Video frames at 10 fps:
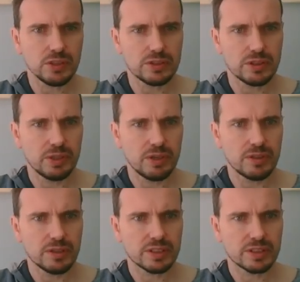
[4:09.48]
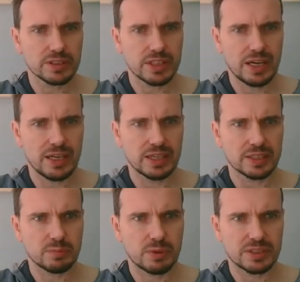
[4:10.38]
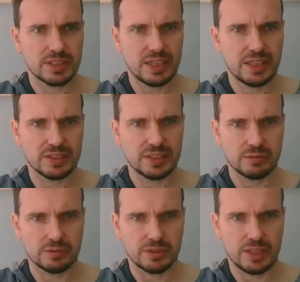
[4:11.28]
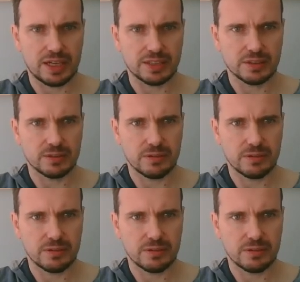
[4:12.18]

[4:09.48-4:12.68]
so we know that sine x plus 10 is equal to that.